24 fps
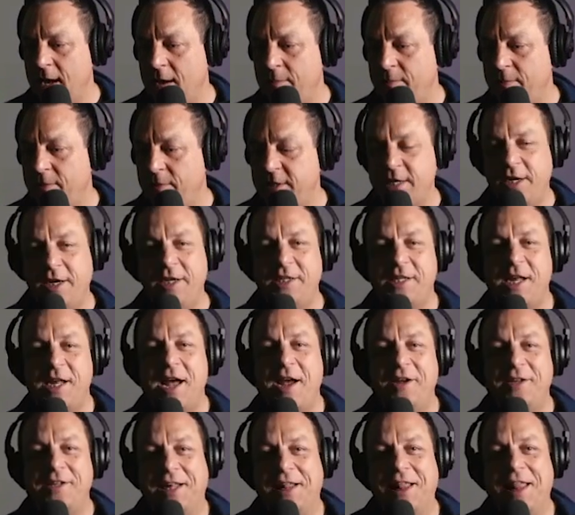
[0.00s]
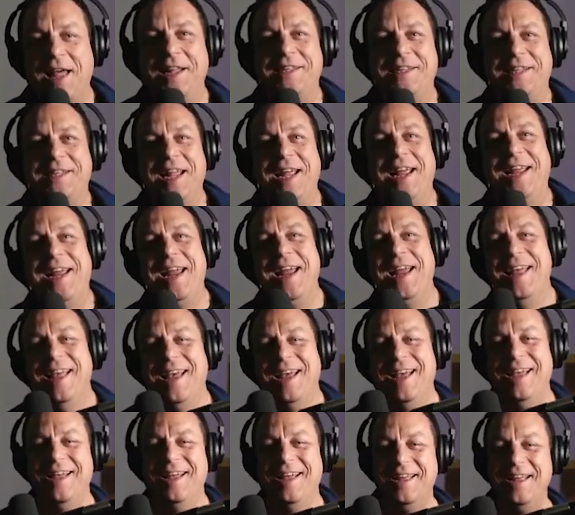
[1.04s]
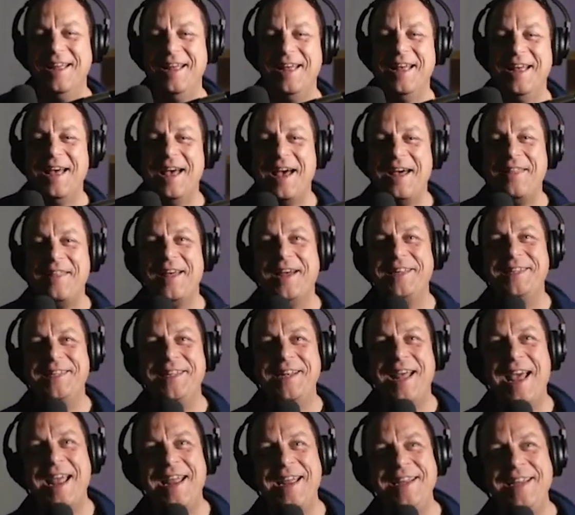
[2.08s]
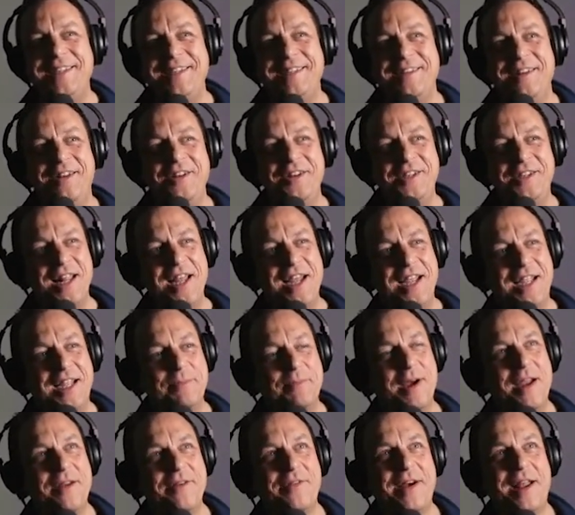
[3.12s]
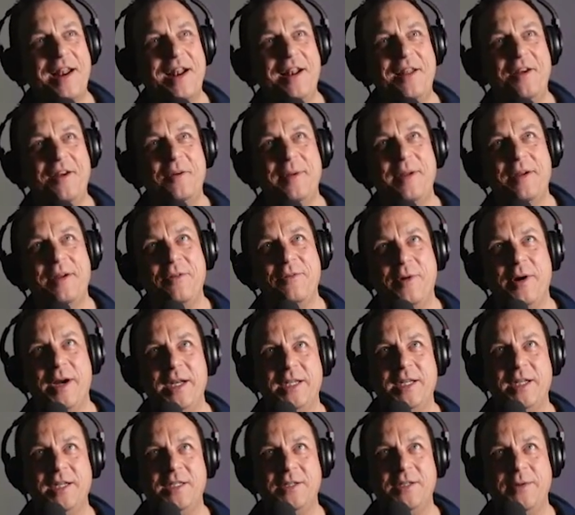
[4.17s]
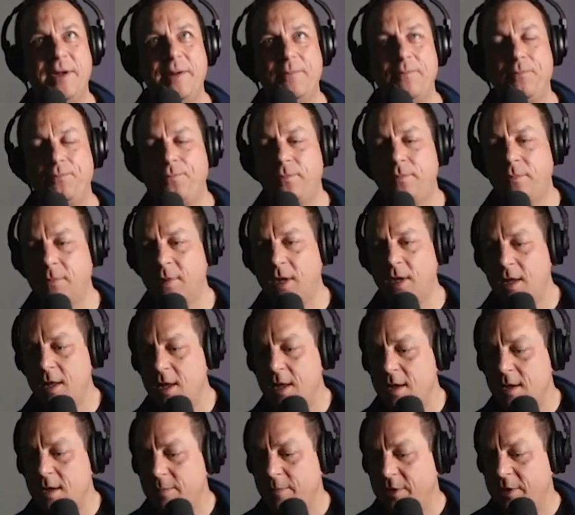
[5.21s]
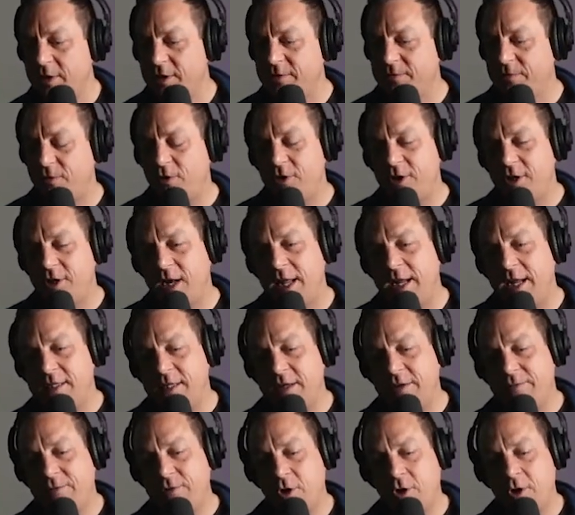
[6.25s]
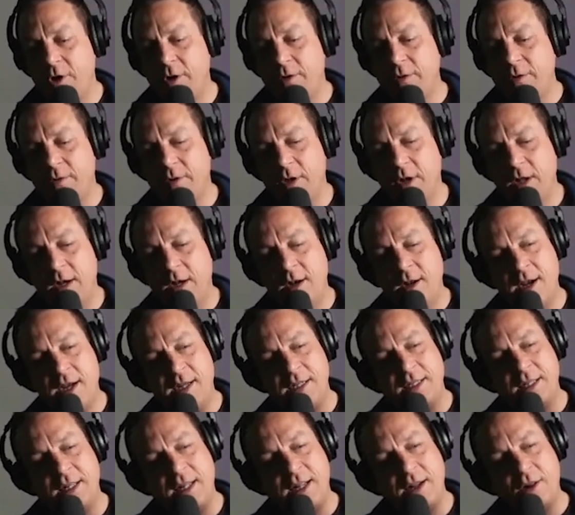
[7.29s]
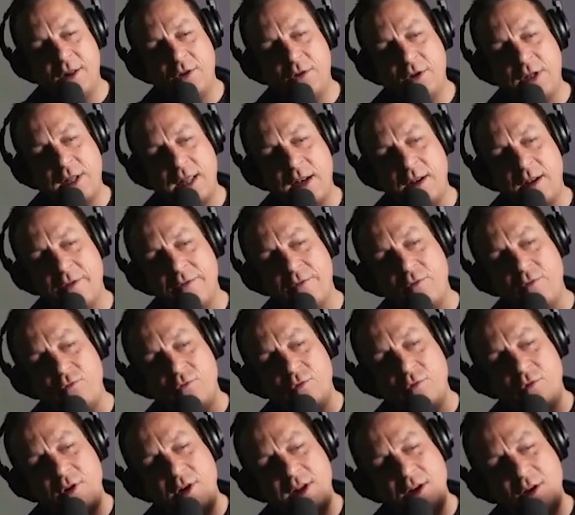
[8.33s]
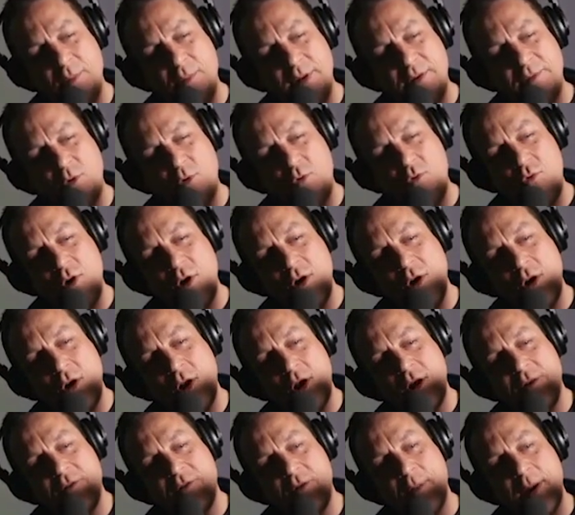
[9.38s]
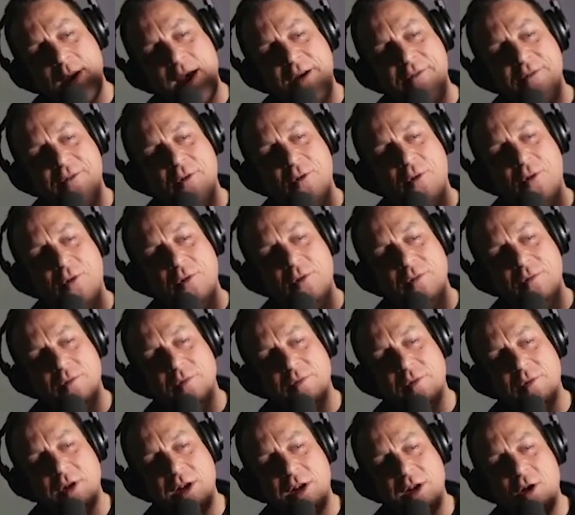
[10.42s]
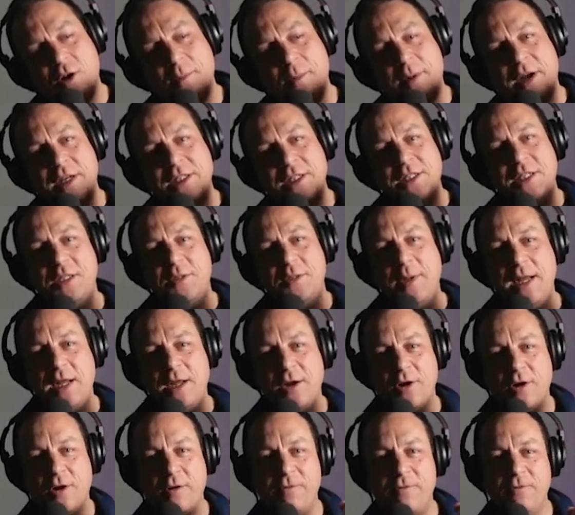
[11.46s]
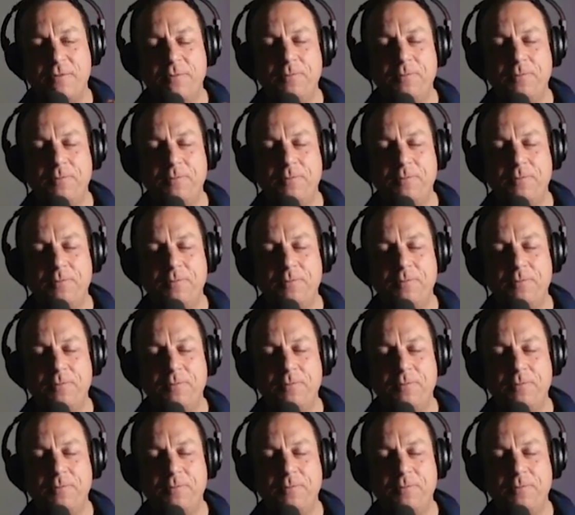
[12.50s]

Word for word: Turns out it's a classic. And that's an 8. Looks like it might have had a little bit of work done to it. But those Florida Links, they've got a nice little kind of little bit of a rollover baffle. Not much to speak of.